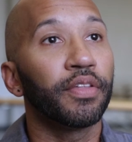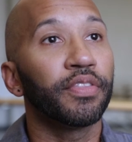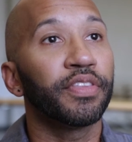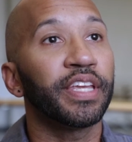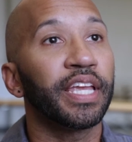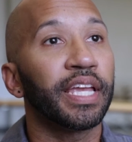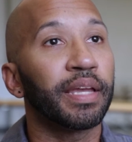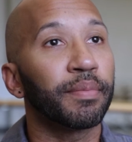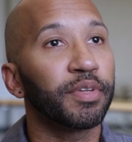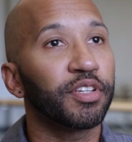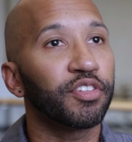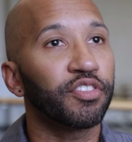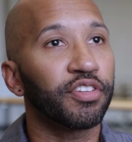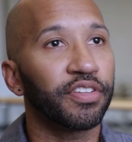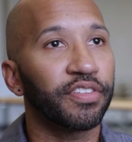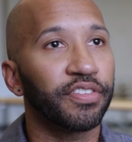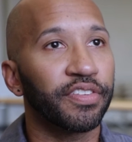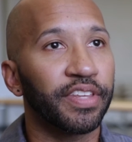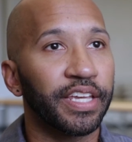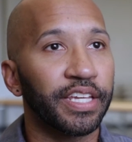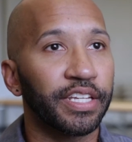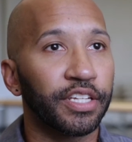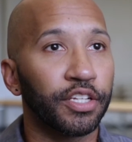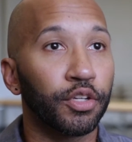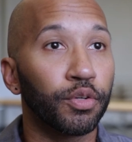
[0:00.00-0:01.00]
The images
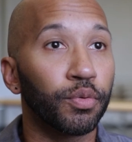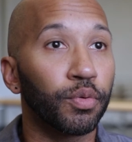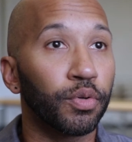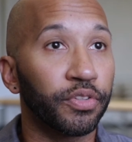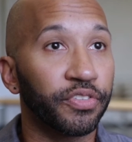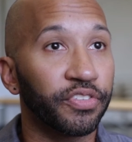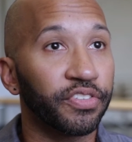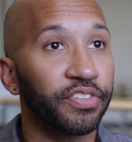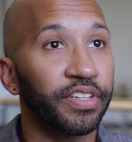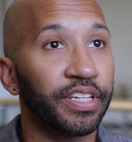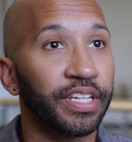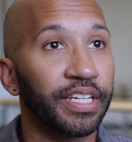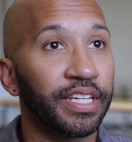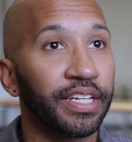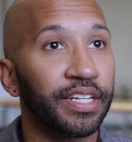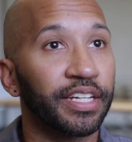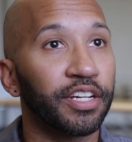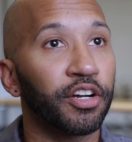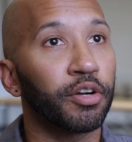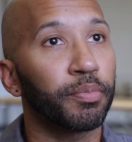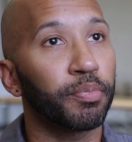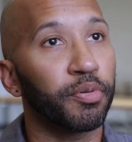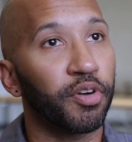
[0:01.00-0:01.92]
that you will see in our